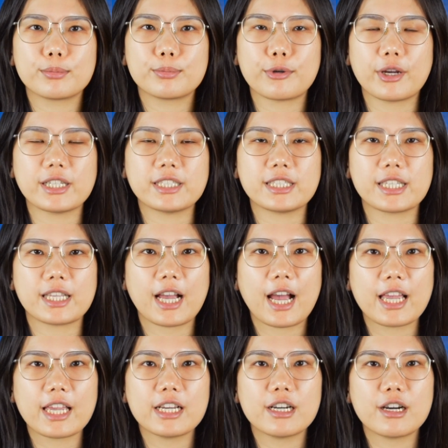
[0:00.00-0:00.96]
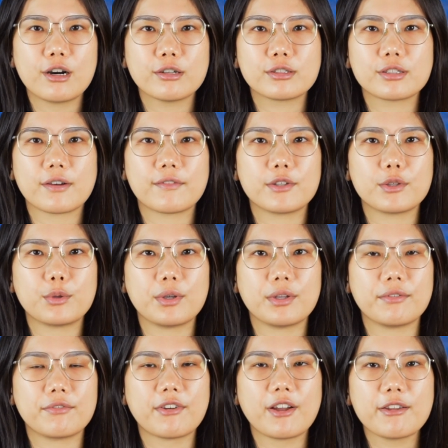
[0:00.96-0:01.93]
pricing higher odds of a
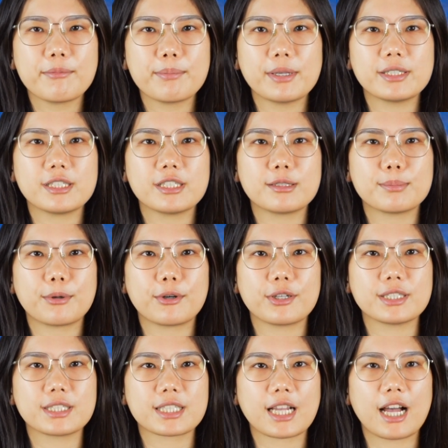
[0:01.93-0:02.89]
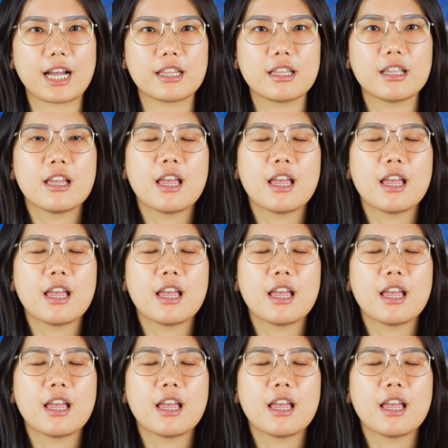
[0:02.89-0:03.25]
25 basis points cut